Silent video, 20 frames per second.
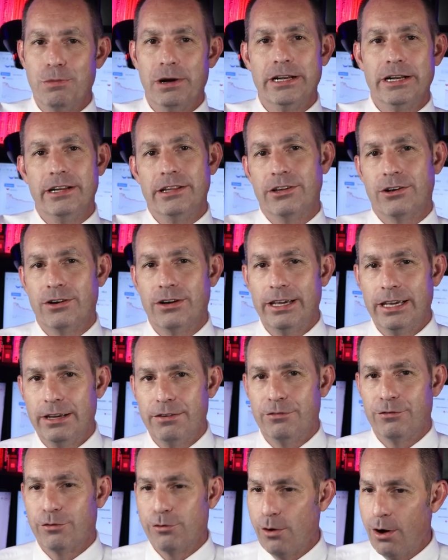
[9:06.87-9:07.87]
money they're going to
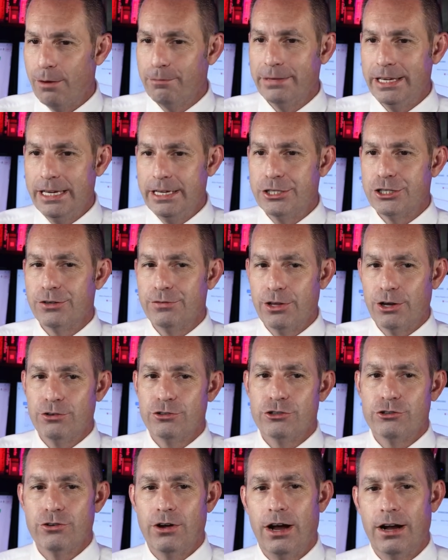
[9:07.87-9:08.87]
get from each of
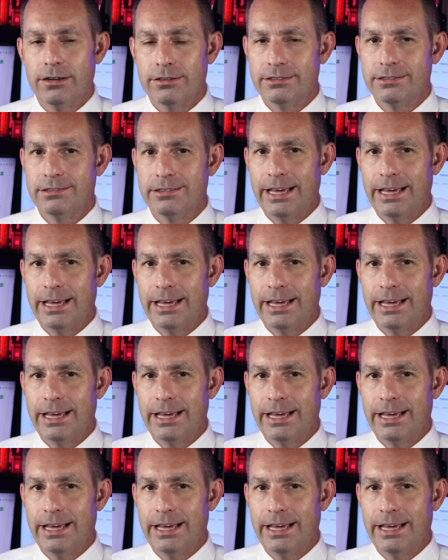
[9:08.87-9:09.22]
those drugs.